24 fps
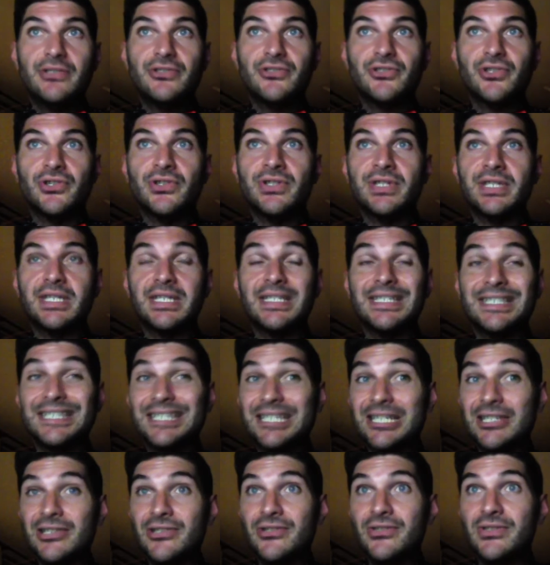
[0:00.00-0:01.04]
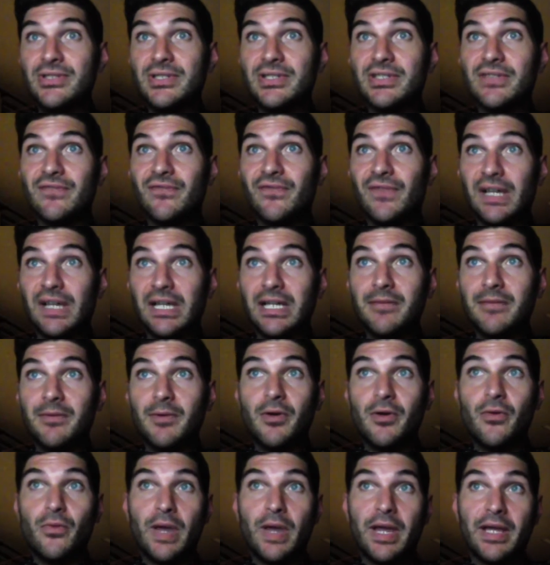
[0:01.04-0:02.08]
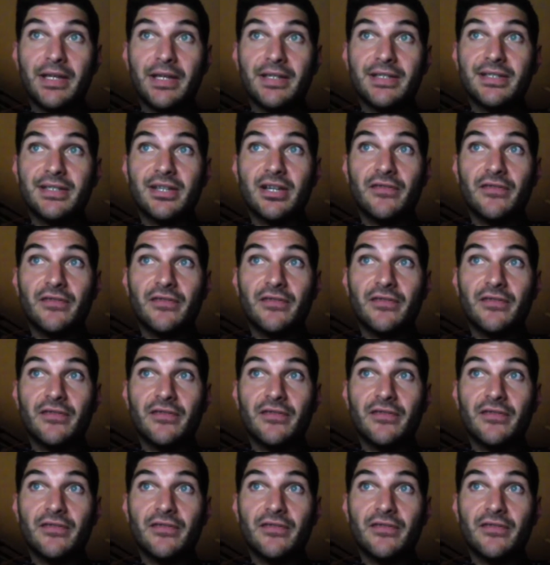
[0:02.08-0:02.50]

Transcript: Students continue to develop awareness